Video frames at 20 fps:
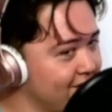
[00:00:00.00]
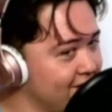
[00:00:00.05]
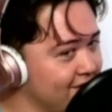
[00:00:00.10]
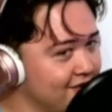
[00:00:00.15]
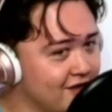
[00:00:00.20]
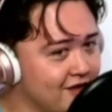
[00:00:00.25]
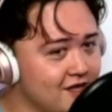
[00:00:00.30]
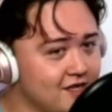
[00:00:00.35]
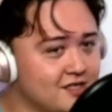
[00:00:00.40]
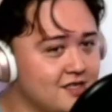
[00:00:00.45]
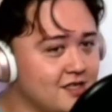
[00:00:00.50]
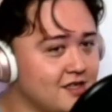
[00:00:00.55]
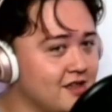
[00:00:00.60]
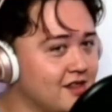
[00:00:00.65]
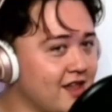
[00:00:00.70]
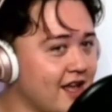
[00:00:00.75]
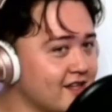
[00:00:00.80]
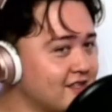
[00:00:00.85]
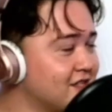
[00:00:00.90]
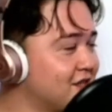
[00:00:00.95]
because
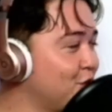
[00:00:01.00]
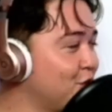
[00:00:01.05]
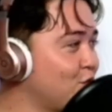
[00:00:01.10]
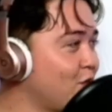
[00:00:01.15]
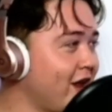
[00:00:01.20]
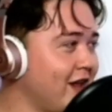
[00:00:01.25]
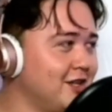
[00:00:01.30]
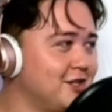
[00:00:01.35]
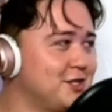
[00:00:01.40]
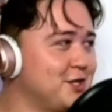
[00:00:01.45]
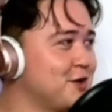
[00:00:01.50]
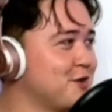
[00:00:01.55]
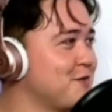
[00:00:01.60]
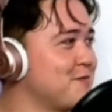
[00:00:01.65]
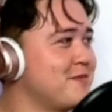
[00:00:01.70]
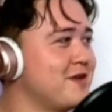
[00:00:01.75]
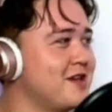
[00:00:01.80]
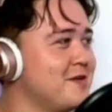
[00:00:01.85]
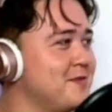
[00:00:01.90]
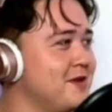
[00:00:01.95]
that's the rage
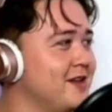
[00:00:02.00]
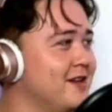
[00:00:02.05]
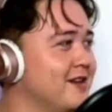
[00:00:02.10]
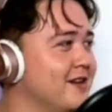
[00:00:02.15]
serum, baby.